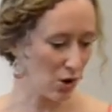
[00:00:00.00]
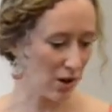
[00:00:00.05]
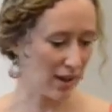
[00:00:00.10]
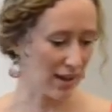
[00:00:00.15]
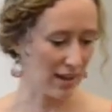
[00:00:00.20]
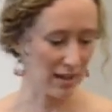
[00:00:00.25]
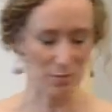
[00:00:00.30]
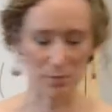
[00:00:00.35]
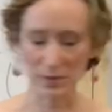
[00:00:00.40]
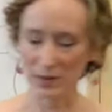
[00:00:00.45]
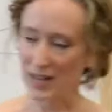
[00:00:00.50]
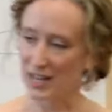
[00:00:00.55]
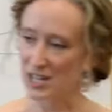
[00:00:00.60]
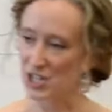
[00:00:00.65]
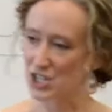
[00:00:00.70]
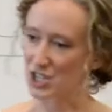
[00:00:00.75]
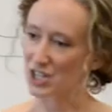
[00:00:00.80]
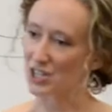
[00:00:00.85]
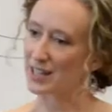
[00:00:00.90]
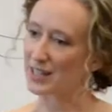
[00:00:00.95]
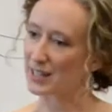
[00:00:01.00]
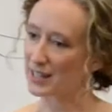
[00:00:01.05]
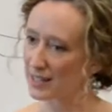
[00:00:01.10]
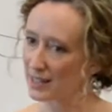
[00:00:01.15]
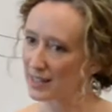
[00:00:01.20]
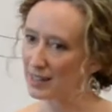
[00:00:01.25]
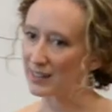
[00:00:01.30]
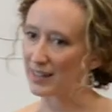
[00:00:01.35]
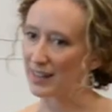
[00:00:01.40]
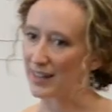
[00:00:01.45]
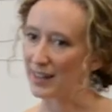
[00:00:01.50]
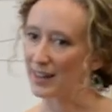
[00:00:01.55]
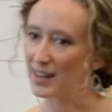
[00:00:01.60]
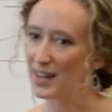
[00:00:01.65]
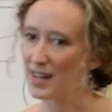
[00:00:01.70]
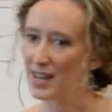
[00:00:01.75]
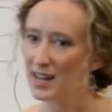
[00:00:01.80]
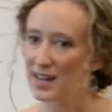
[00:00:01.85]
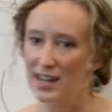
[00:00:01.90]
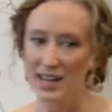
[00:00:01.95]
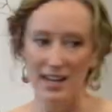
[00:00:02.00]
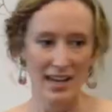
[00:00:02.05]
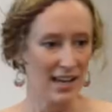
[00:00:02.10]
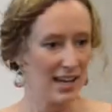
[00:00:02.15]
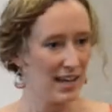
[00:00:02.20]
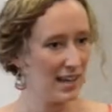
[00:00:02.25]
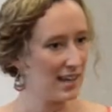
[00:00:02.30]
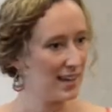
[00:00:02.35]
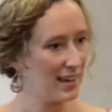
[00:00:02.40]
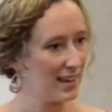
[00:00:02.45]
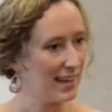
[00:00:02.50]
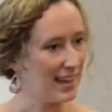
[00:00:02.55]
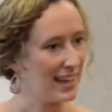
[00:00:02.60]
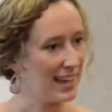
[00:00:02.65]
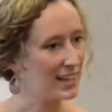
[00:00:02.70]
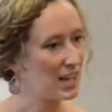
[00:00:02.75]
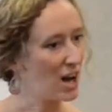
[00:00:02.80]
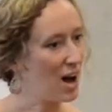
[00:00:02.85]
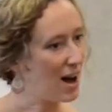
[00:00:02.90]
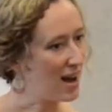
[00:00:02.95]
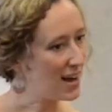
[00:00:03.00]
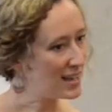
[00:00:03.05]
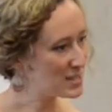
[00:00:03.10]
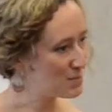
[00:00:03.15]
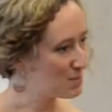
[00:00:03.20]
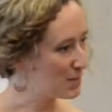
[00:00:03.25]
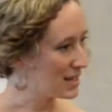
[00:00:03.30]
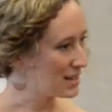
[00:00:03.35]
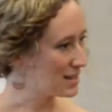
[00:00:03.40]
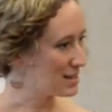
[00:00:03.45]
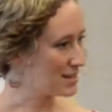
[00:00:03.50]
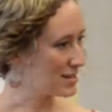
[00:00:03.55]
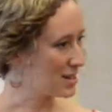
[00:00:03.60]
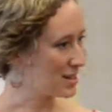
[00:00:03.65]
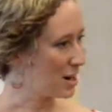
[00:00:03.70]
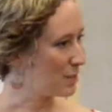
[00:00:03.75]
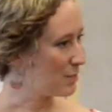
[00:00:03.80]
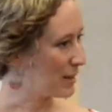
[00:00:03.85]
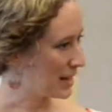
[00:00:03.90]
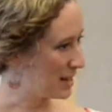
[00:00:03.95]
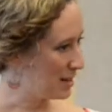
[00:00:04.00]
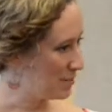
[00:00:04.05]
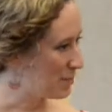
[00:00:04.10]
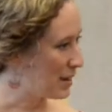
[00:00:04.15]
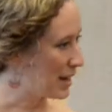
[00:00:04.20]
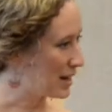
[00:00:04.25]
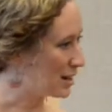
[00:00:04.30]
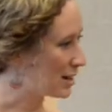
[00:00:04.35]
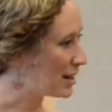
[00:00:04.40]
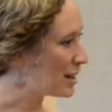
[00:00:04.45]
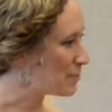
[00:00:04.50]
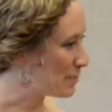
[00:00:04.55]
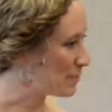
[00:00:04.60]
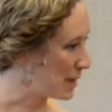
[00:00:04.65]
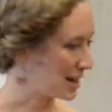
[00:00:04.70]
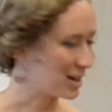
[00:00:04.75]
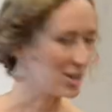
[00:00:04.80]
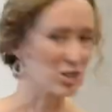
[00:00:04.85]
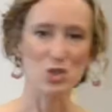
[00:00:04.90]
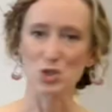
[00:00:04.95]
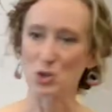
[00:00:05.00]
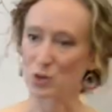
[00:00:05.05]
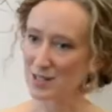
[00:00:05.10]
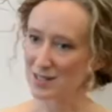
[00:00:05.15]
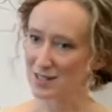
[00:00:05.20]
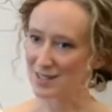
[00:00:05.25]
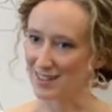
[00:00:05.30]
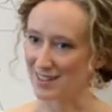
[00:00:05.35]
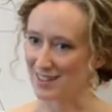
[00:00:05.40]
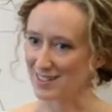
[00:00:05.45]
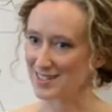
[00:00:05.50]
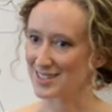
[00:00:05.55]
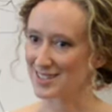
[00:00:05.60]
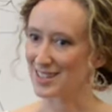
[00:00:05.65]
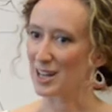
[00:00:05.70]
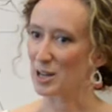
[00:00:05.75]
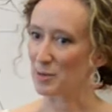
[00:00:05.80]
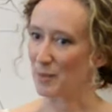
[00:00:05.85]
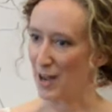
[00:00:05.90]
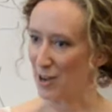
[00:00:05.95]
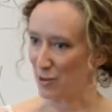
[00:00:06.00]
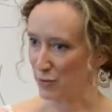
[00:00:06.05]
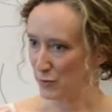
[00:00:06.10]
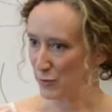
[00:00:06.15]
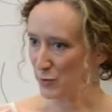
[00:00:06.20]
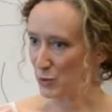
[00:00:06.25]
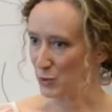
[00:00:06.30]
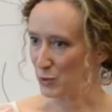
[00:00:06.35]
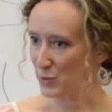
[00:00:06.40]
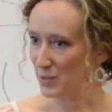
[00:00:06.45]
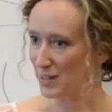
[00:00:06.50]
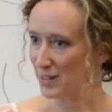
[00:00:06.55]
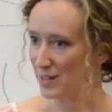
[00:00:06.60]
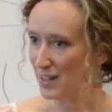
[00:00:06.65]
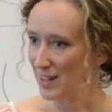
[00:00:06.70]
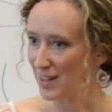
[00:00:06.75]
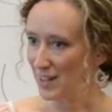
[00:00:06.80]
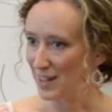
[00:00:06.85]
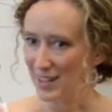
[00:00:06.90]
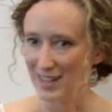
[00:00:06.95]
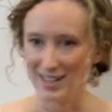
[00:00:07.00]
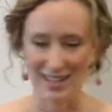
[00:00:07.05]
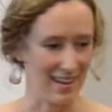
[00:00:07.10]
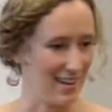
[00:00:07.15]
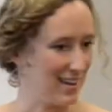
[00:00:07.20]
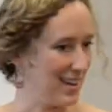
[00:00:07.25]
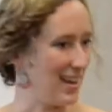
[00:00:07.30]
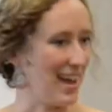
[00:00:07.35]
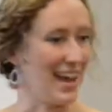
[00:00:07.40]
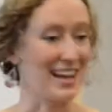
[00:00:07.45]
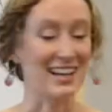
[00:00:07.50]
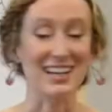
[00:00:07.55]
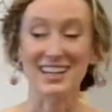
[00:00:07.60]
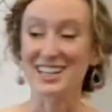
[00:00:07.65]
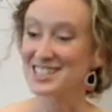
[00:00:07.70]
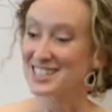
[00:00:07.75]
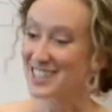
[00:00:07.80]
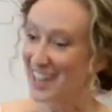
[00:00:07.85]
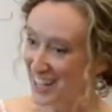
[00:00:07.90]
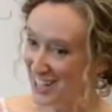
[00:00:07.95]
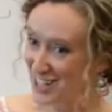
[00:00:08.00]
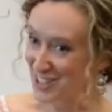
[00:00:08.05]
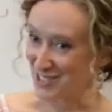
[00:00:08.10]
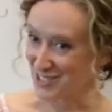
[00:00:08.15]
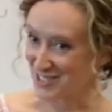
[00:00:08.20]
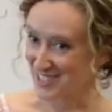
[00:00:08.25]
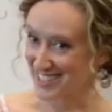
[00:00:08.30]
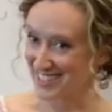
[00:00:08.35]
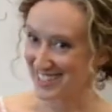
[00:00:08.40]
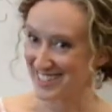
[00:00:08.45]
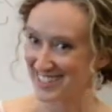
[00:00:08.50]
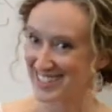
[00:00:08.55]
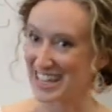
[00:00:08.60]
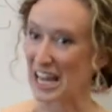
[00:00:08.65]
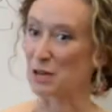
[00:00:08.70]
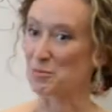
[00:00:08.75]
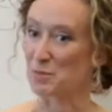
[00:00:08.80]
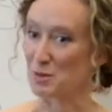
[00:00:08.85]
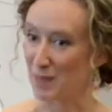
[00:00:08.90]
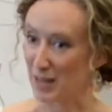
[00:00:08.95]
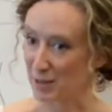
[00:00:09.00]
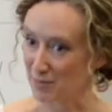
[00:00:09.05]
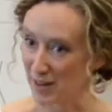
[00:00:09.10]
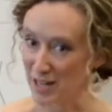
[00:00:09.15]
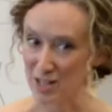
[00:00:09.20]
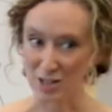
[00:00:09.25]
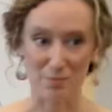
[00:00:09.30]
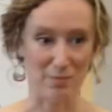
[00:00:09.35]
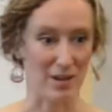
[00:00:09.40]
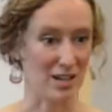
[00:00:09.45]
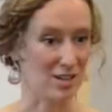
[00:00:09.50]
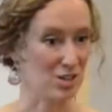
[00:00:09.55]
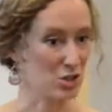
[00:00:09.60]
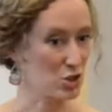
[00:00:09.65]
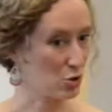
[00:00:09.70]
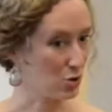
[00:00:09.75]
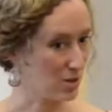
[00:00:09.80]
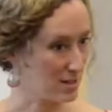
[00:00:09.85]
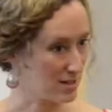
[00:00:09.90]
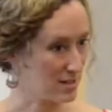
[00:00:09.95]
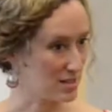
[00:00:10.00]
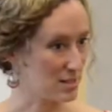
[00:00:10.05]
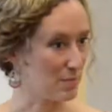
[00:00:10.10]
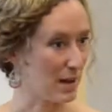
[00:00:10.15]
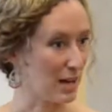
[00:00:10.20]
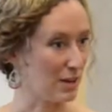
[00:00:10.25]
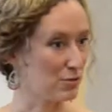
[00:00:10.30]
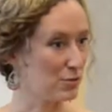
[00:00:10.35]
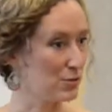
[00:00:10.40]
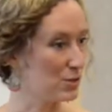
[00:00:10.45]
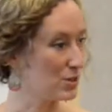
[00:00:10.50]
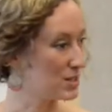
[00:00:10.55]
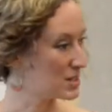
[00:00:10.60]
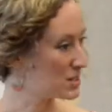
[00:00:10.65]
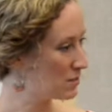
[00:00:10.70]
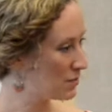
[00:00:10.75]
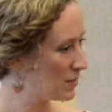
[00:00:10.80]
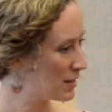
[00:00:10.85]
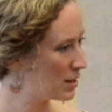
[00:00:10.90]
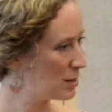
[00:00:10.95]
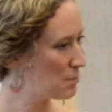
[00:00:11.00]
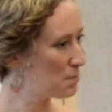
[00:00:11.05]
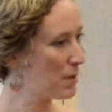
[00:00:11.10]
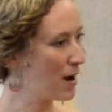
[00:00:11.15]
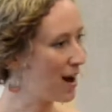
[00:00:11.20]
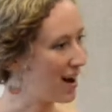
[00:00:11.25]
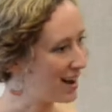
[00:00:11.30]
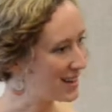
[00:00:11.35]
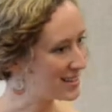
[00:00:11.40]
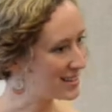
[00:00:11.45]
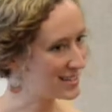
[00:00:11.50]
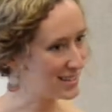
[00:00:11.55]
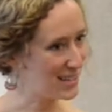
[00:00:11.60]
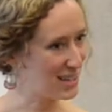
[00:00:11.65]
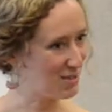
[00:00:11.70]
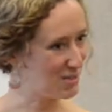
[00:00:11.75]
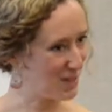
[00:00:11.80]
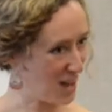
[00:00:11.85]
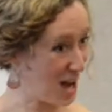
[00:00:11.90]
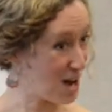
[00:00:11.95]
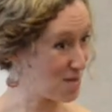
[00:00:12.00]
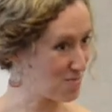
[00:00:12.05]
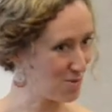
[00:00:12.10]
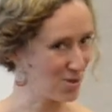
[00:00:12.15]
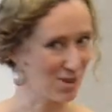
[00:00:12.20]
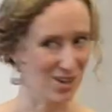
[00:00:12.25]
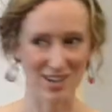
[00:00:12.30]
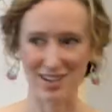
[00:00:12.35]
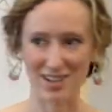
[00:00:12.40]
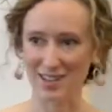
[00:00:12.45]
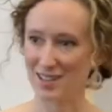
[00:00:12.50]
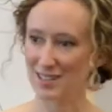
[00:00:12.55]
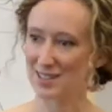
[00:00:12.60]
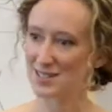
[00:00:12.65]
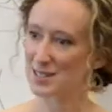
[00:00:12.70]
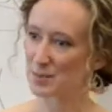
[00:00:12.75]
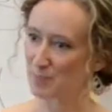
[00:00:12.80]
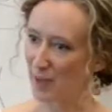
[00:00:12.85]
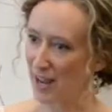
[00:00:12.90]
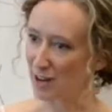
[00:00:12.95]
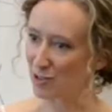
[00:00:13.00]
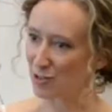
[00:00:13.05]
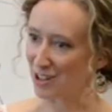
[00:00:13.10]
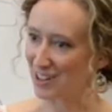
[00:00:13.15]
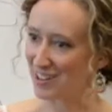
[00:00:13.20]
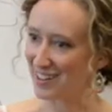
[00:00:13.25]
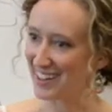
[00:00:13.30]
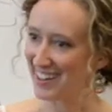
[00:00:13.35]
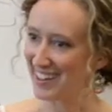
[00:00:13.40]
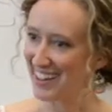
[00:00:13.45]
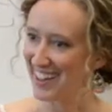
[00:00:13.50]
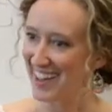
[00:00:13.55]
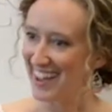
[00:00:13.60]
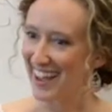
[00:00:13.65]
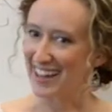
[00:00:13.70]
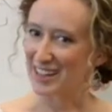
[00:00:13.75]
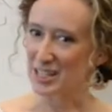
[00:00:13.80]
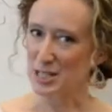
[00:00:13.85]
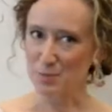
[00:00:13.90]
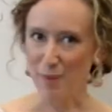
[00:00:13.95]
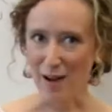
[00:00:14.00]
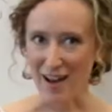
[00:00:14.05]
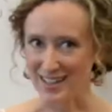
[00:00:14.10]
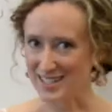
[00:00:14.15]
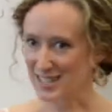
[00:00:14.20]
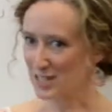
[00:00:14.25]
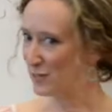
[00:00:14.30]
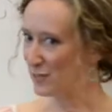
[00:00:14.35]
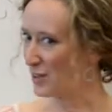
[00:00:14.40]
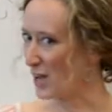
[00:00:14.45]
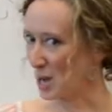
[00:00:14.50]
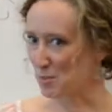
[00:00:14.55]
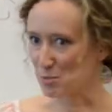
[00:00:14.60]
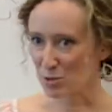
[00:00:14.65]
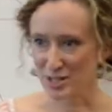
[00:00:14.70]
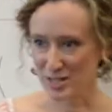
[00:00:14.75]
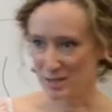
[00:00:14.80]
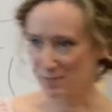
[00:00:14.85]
and pleasure and healing, it caused me to start making better and better choices about food. And it continues to help me make better and better choices about food. It's a very positive upward spiral. And this positive upward